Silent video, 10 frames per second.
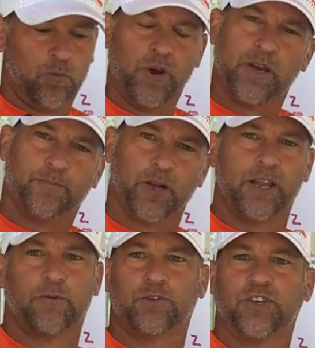We can play
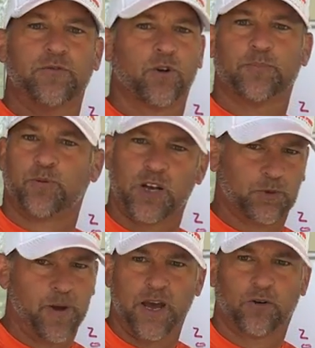that receiver in
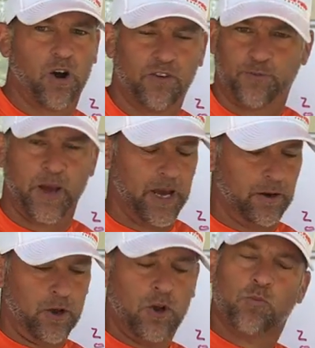press man or off
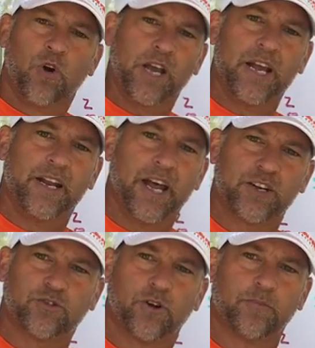man. We're getting an
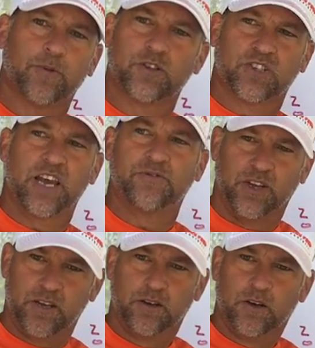extra
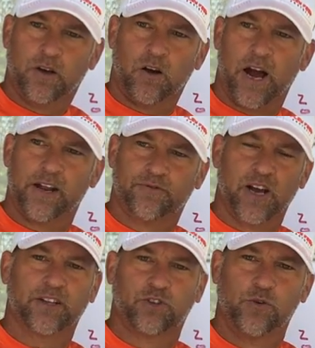safety, all right, if
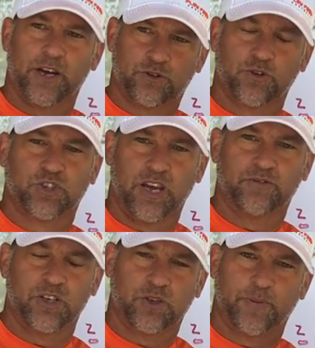not two extra
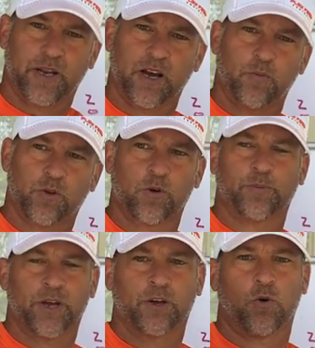safeties, depending on whether we're
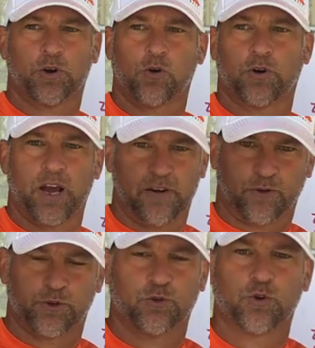playing quarter, quarter,
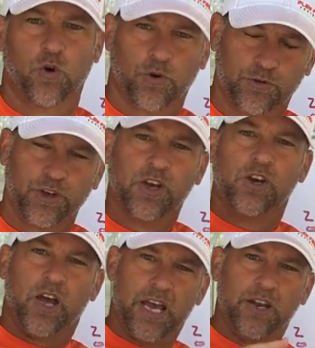half, or true quarters,
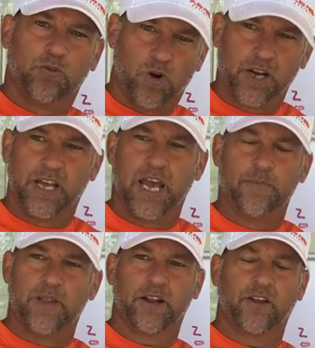in the run
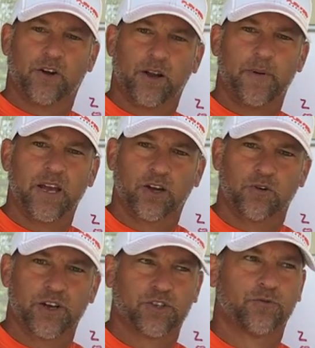game, that they're going to make
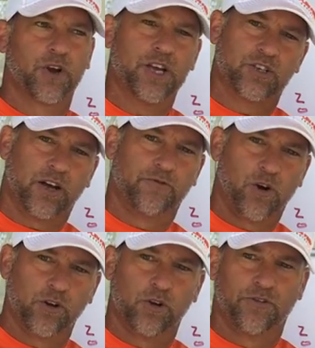aggressive reads on a
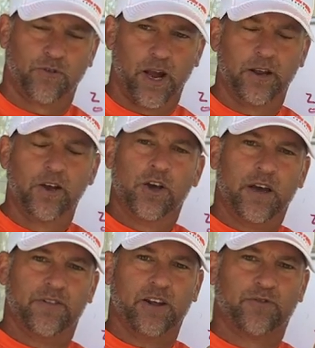vertical threat.
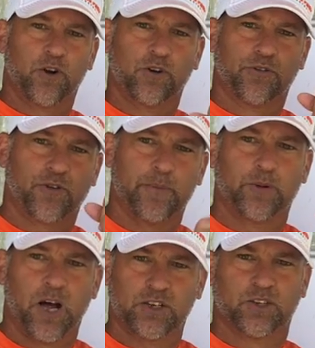If that vertical threat
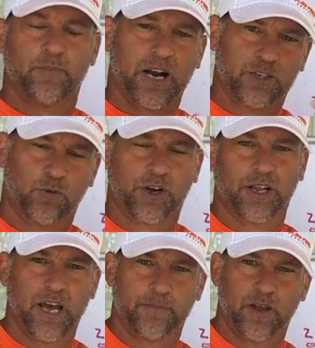blocks somebody, we're going
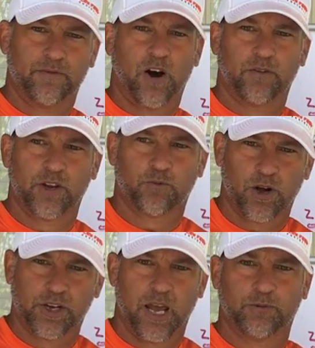to get them involved in the
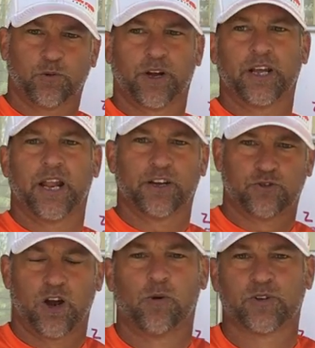run game, so we're going to get
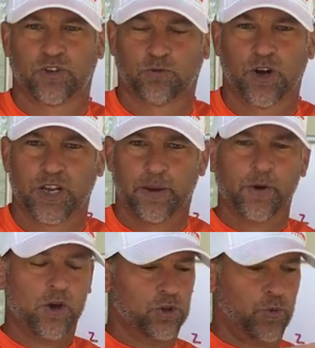extra helmets to the run game.
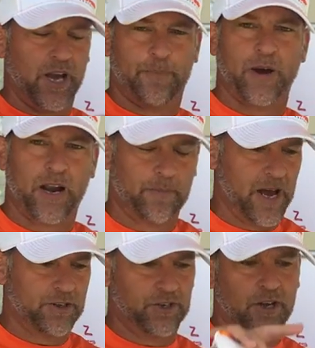So we got pattern
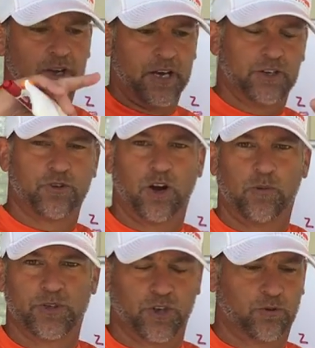match, extra
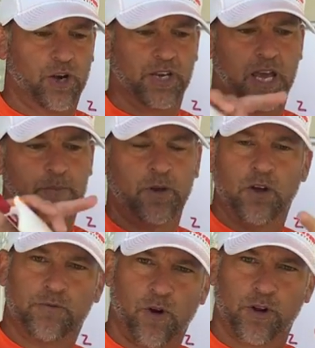helmets in the run game,
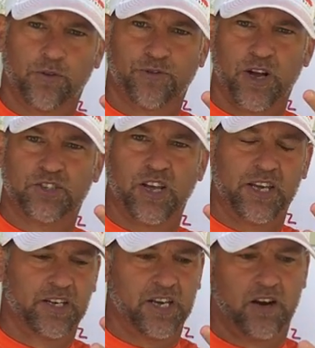vertical threats
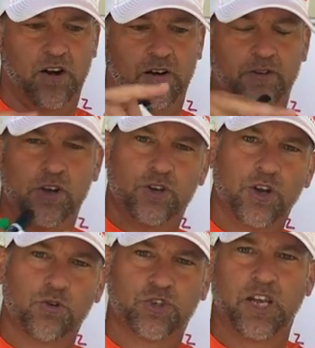taken care of,
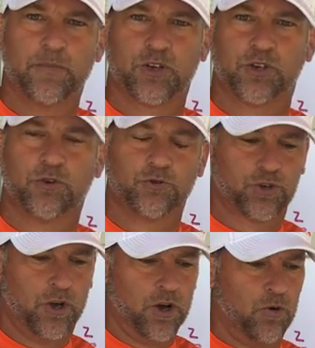no seam
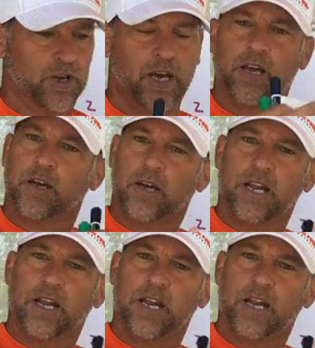issues, okay?